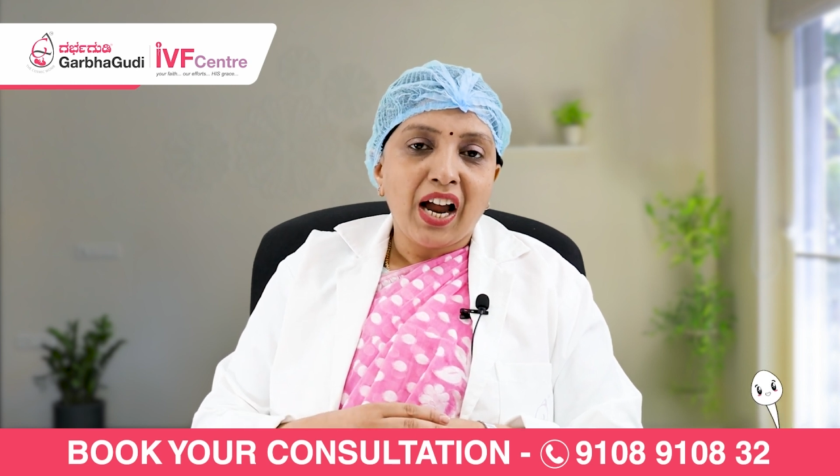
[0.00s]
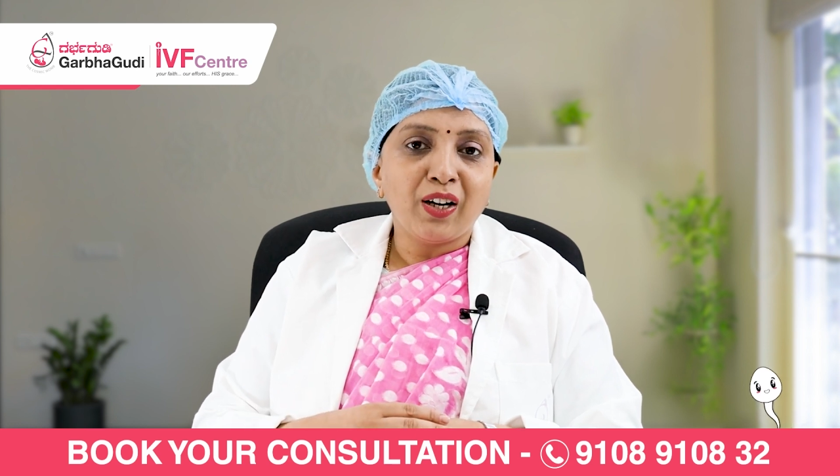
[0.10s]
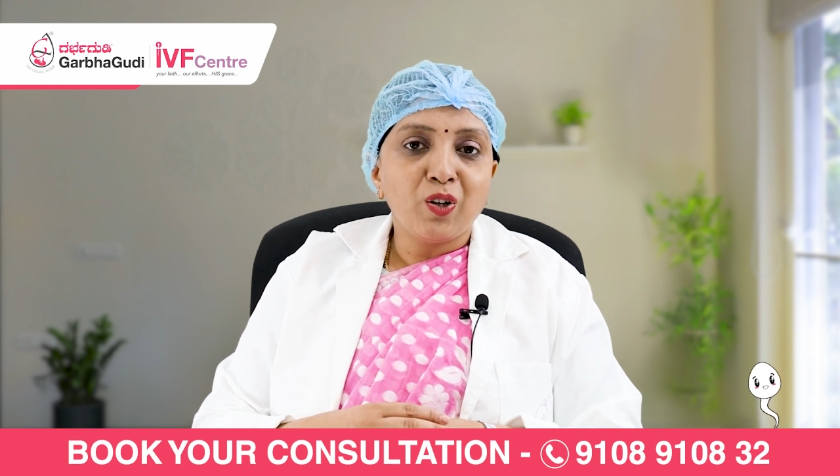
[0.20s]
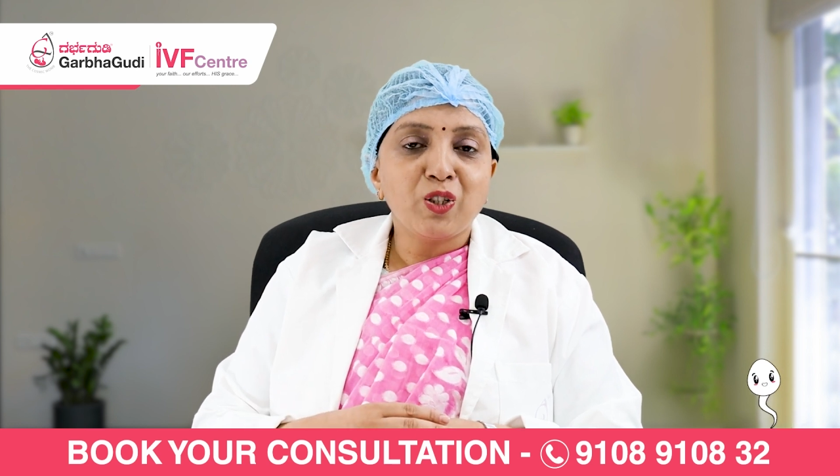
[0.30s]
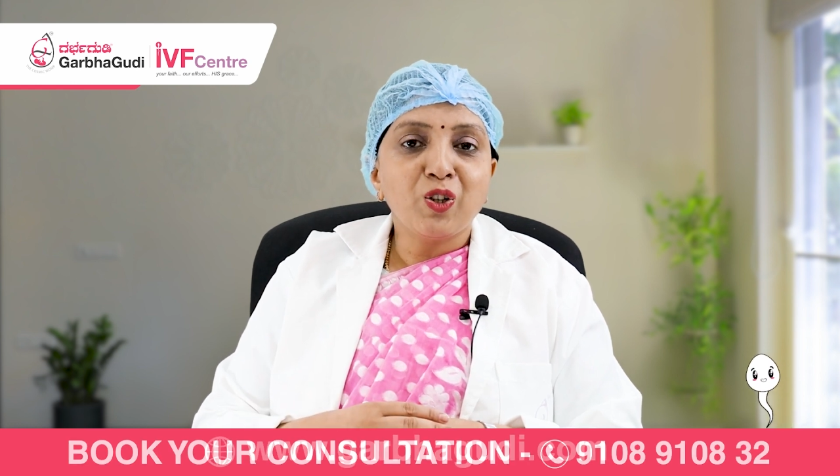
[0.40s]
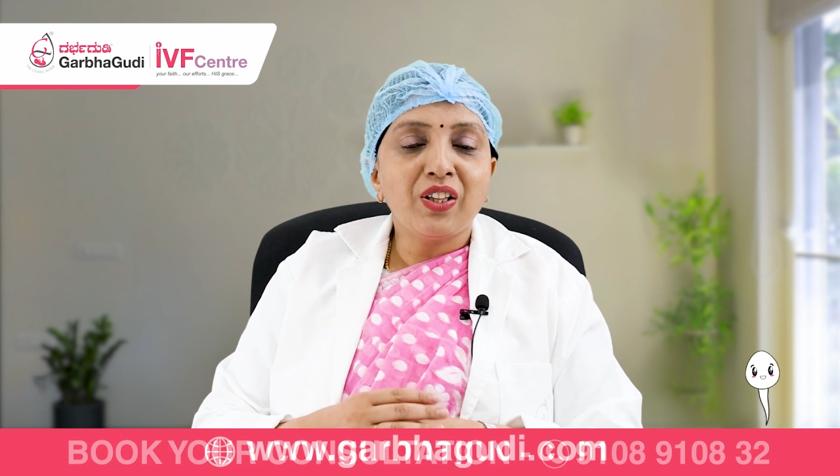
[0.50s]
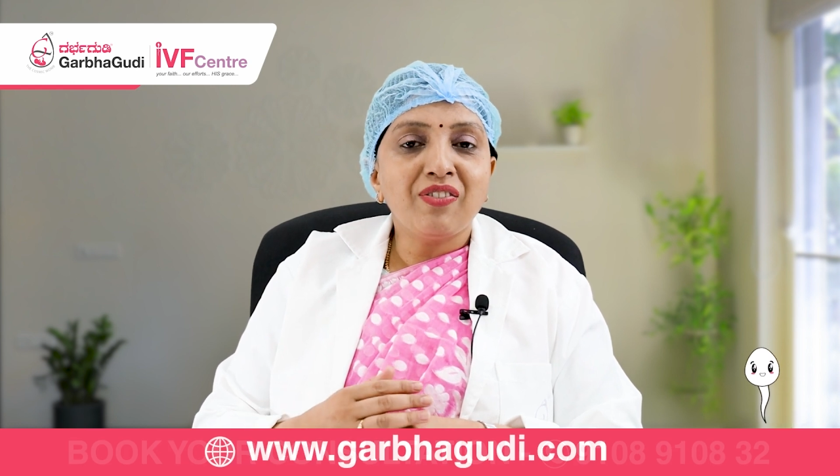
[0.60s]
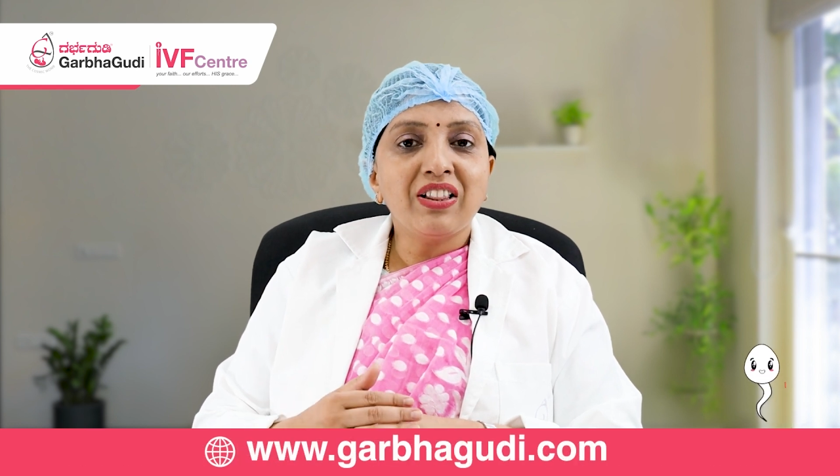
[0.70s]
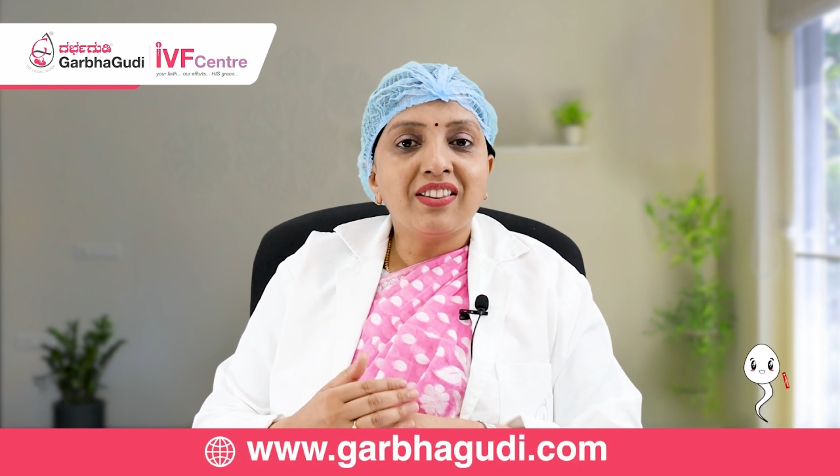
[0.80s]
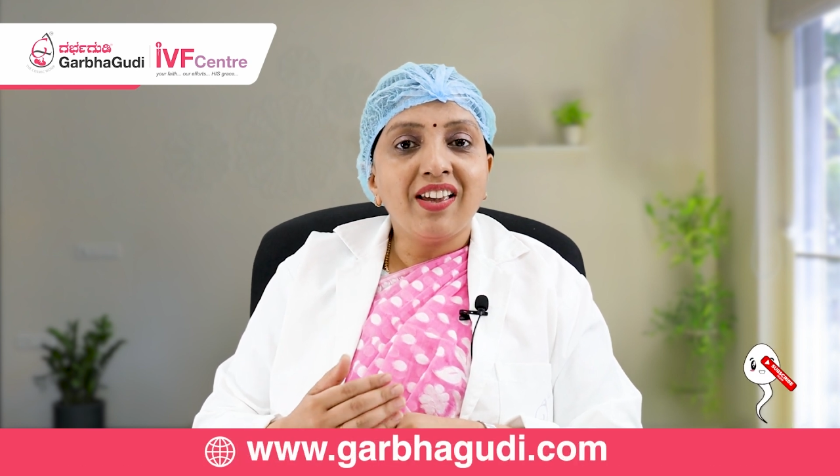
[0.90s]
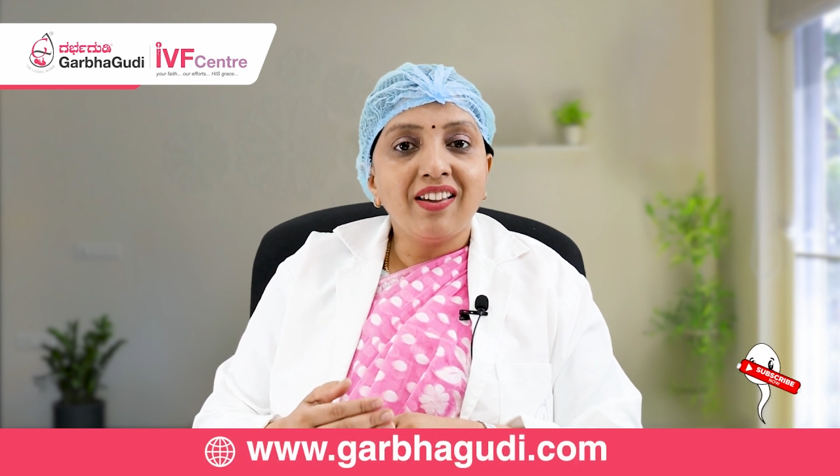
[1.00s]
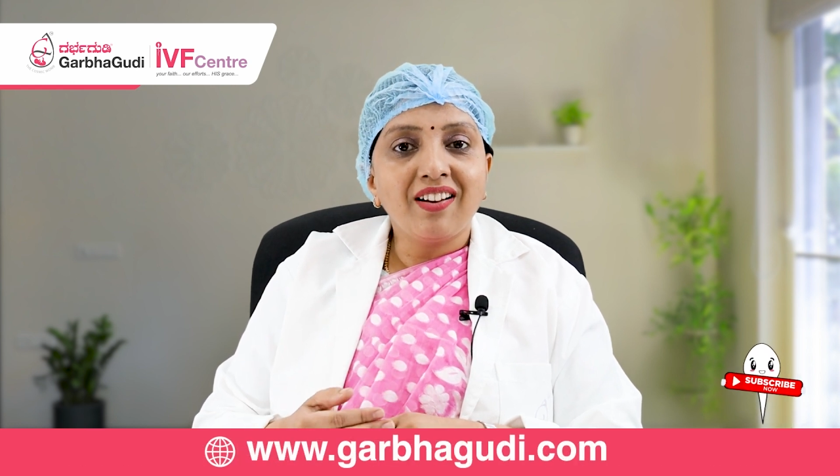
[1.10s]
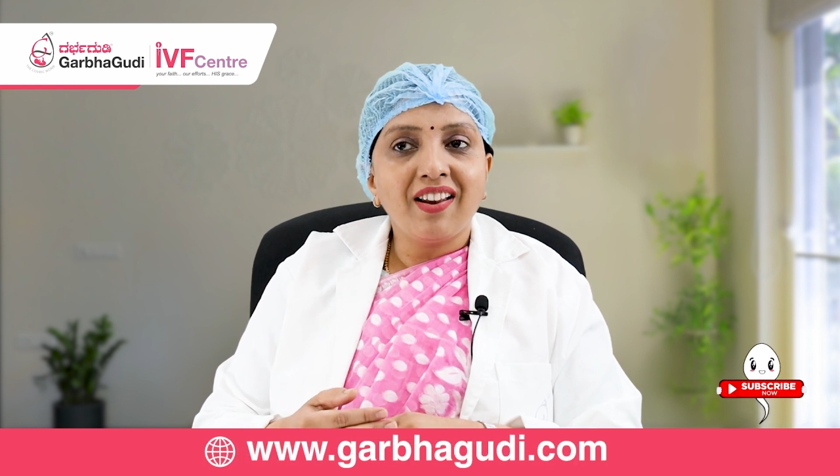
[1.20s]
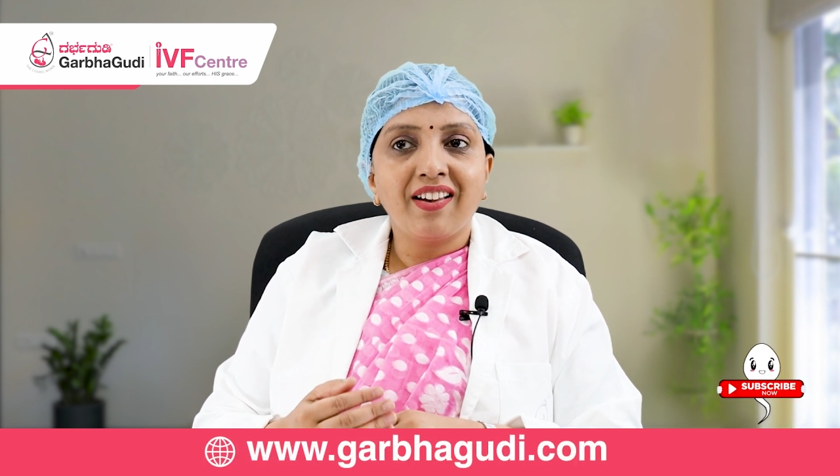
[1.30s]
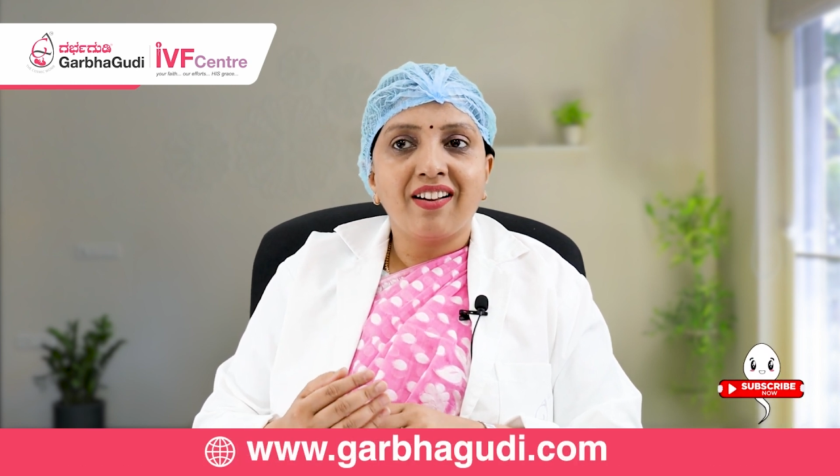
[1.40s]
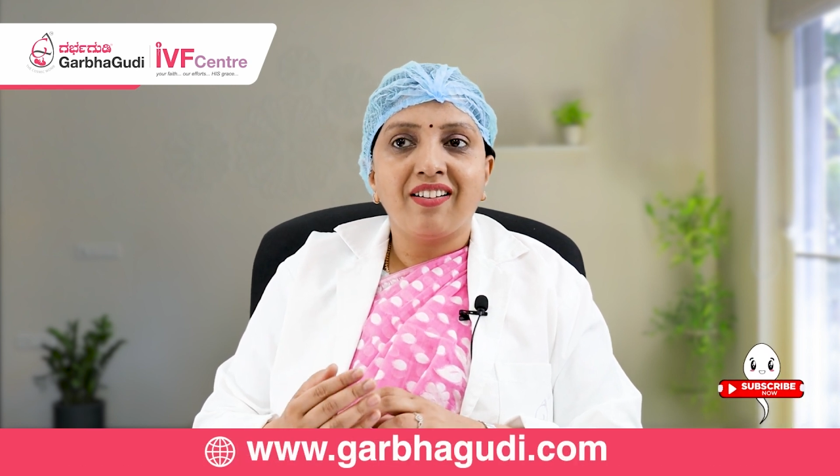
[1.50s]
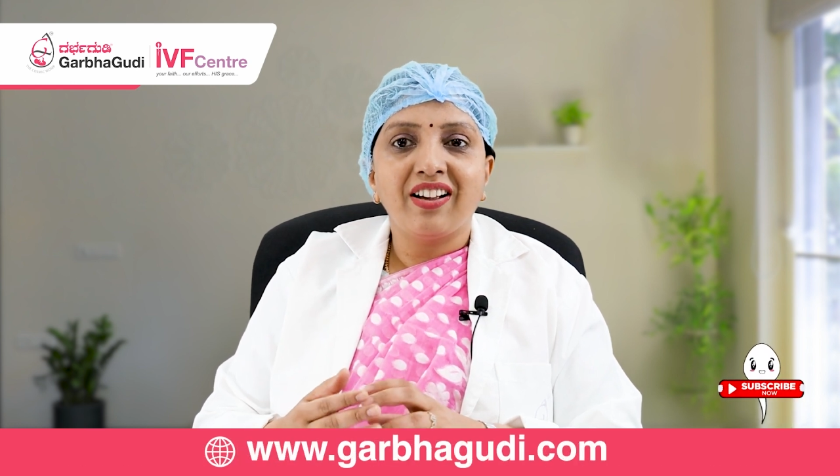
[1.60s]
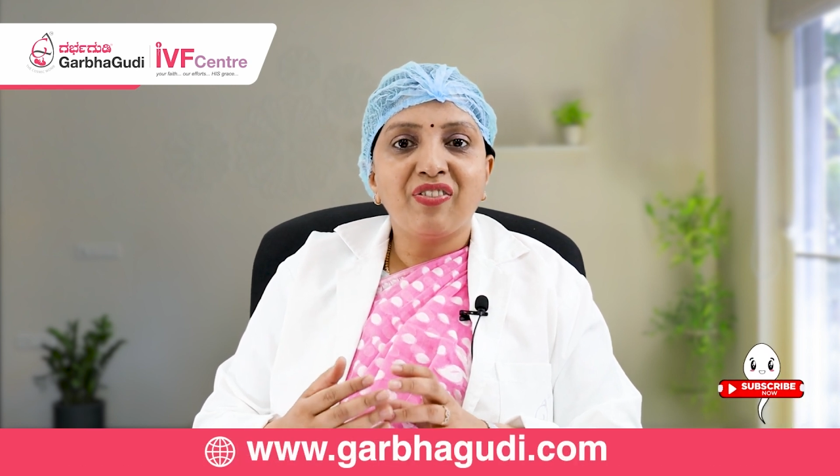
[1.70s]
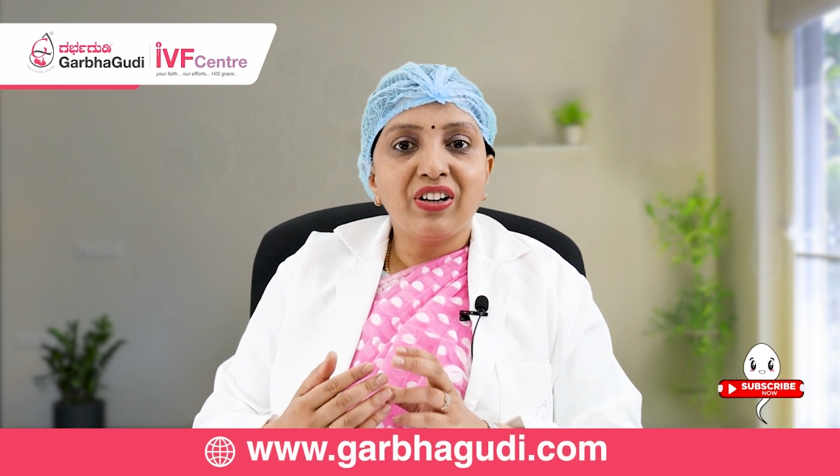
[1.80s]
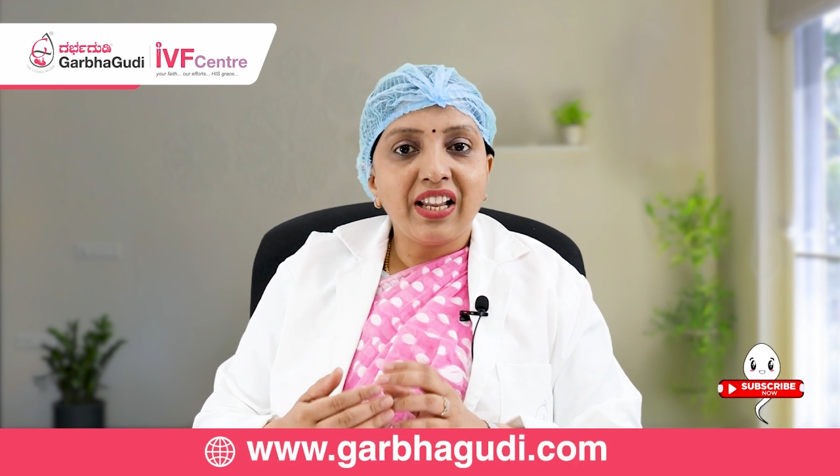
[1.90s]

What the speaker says: And also they will think like if I